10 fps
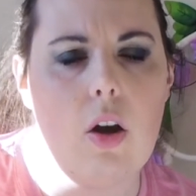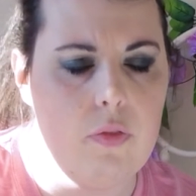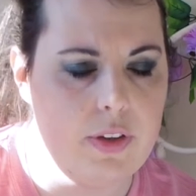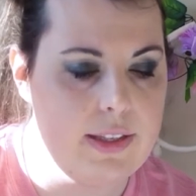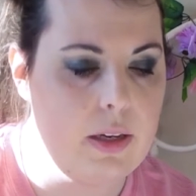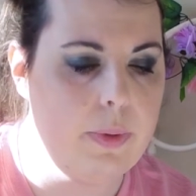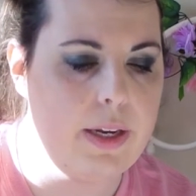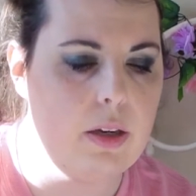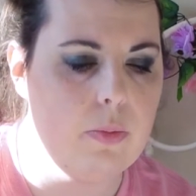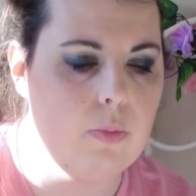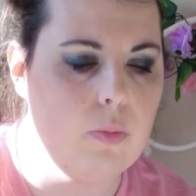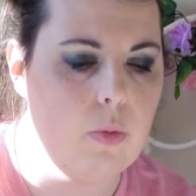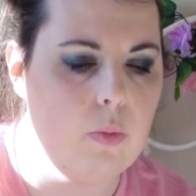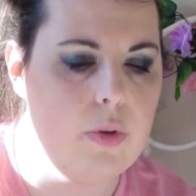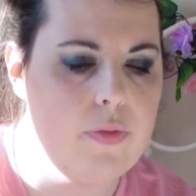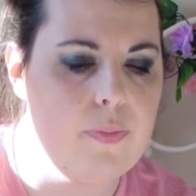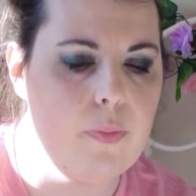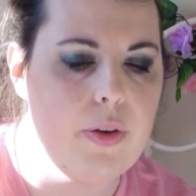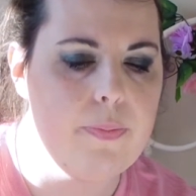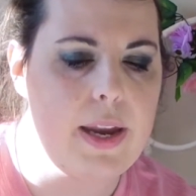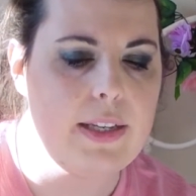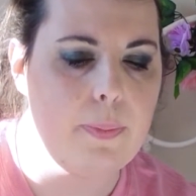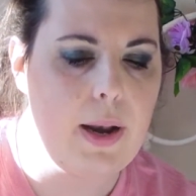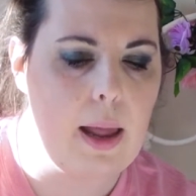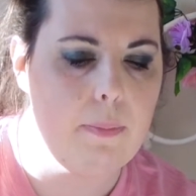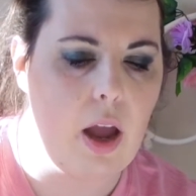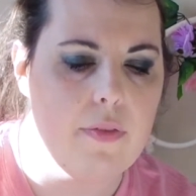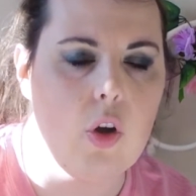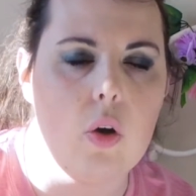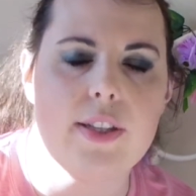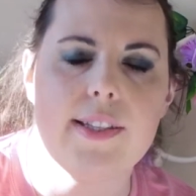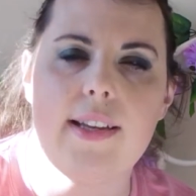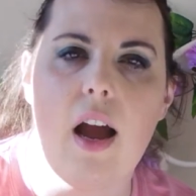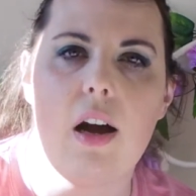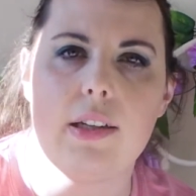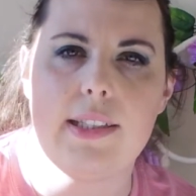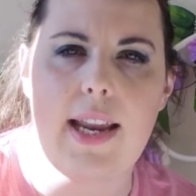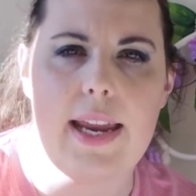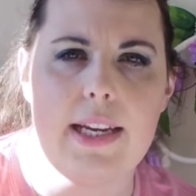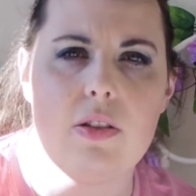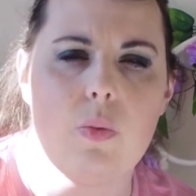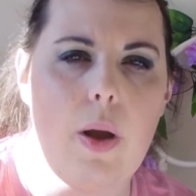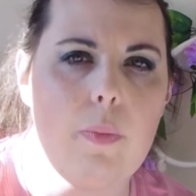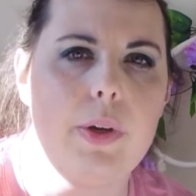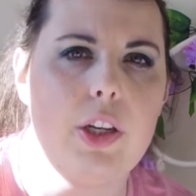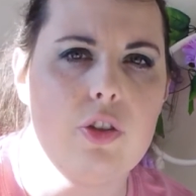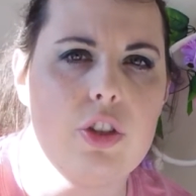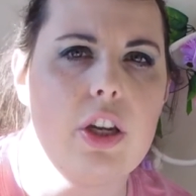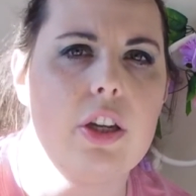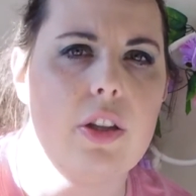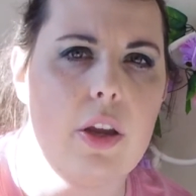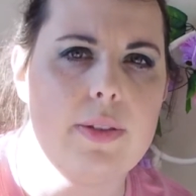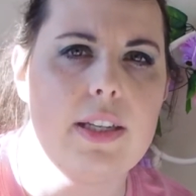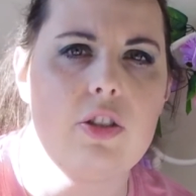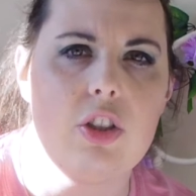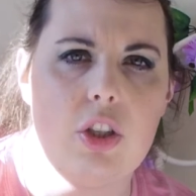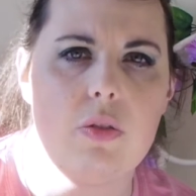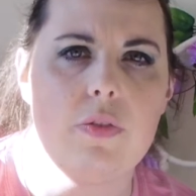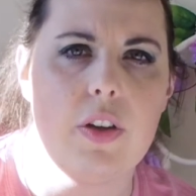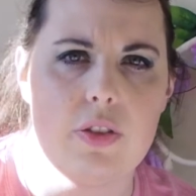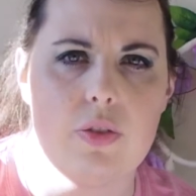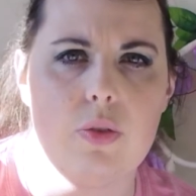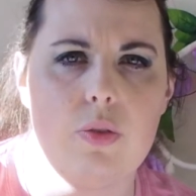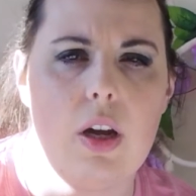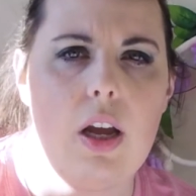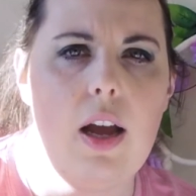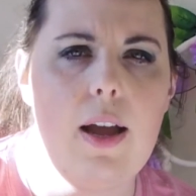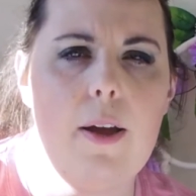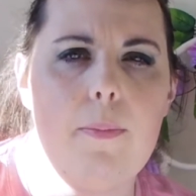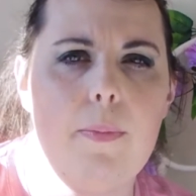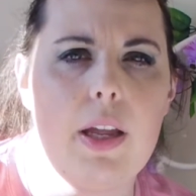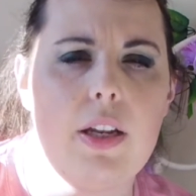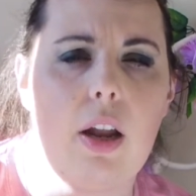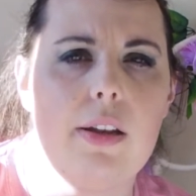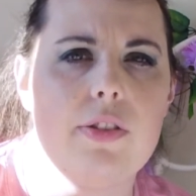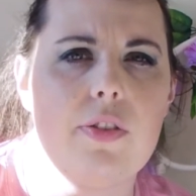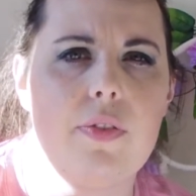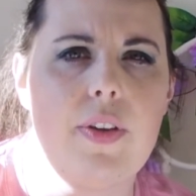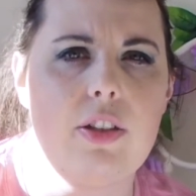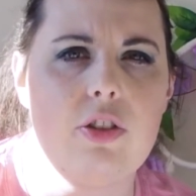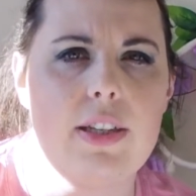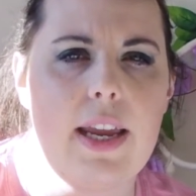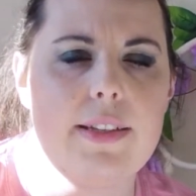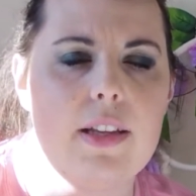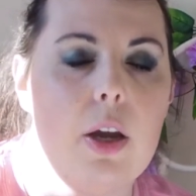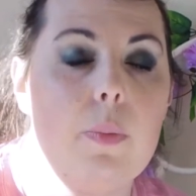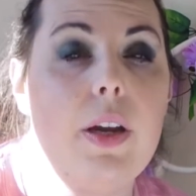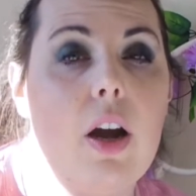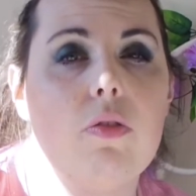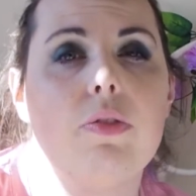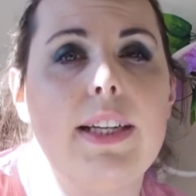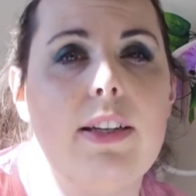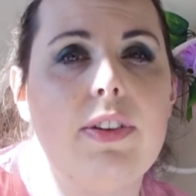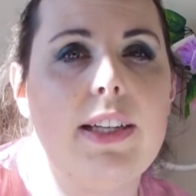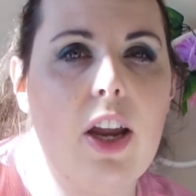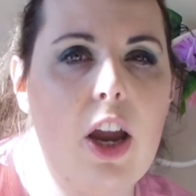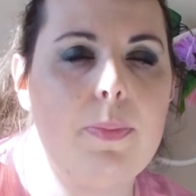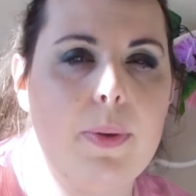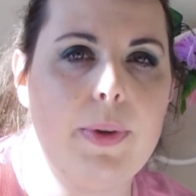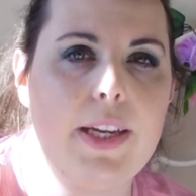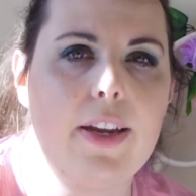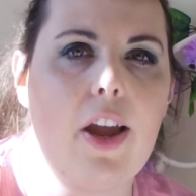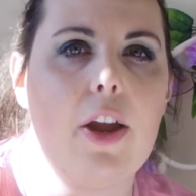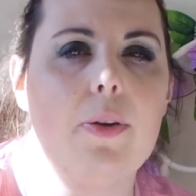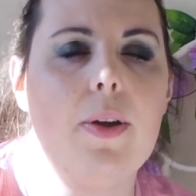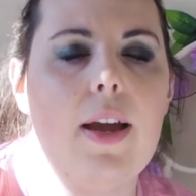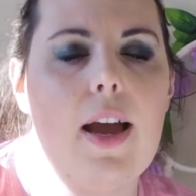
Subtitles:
obviously we've made a plan, but I've got starred days when we could turn those into Universal and Islands of Adventure days. We are really, really hoping we can go.